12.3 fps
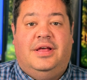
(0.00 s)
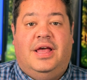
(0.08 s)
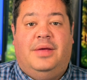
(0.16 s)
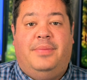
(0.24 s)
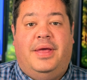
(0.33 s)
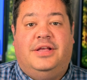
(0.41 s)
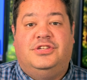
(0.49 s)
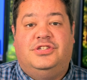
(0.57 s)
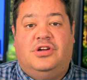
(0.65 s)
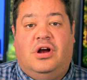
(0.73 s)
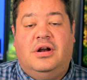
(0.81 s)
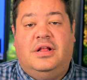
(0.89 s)
it makes
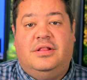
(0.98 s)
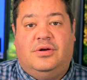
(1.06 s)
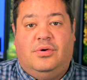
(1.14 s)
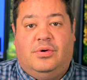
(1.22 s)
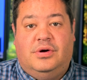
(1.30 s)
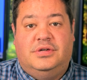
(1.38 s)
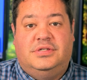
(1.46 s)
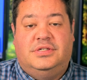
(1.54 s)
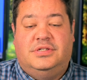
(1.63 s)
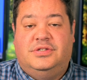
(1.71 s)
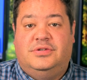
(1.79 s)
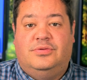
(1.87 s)
charting the
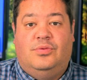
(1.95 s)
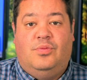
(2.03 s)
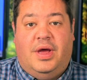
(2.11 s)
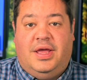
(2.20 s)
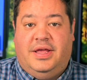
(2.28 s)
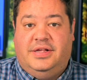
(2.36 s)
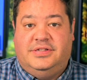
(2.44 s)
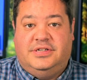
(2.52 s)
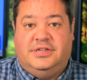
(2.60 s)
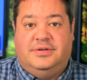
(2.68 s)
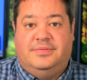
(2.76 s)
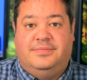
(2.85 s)
course way easier.